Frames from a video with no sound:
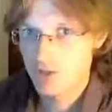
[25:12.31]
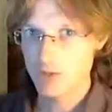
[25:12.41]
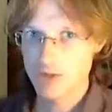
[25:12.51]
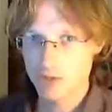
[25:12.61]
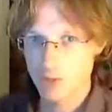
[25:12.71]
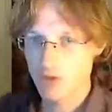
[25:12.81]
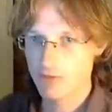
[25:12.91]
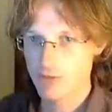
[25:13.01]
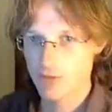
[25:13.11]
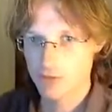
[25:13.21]
We are the
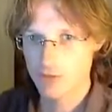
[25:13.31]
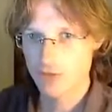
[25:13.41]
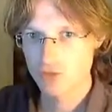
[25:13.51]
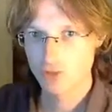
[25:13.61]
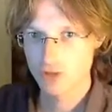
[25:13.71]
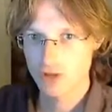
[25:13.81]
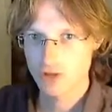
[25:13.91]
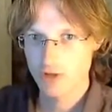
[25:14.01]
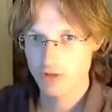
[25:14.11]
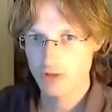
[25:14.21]
ones who truly
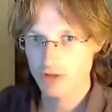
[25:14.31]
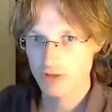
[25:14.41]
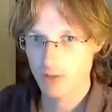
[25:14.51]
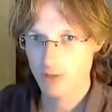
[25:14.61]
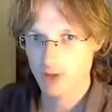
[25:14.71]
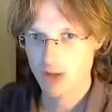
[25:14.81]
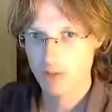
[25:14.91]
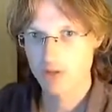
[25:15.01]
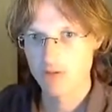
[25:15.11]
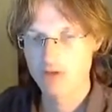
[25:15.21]
rise up
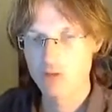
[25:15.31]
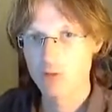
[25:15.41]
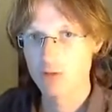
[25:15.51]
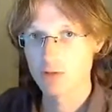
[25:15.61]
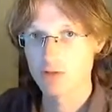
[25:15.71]
above this mortal